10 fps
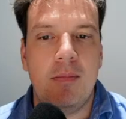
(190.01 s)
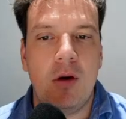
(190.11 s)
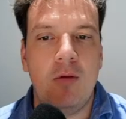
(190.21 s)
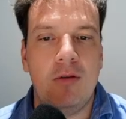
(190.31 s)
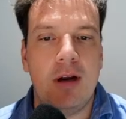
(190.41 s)

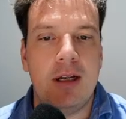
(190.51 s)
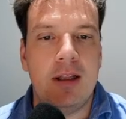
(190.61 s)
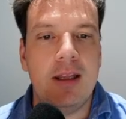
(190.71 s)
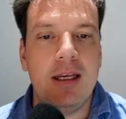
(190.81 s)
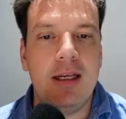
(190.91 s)
Overriding
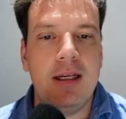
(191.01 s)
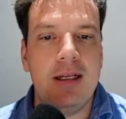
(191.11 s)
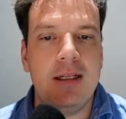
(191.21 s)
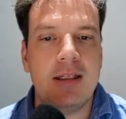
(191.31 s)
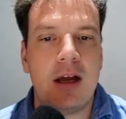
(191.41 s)

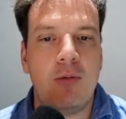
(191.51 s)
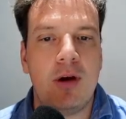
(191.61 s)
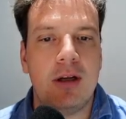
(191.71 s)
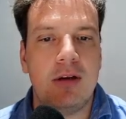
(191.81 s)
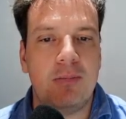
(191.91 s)
these, I want
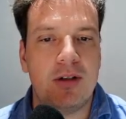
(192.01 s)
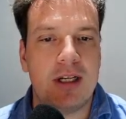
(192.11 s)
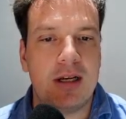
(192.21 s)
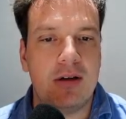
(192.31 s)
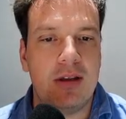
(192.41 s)
to
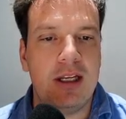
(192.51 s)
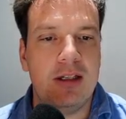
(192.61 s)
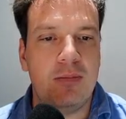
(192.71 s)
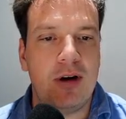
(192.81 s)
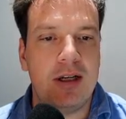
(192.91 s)
protect these
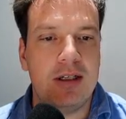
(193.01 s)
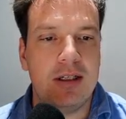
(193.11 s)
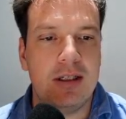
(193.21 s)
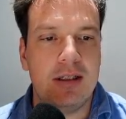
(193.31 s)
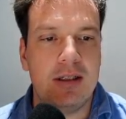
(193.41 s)

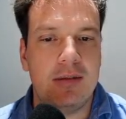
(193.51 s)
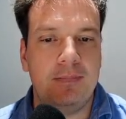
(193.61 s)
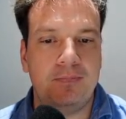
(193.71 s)
branches.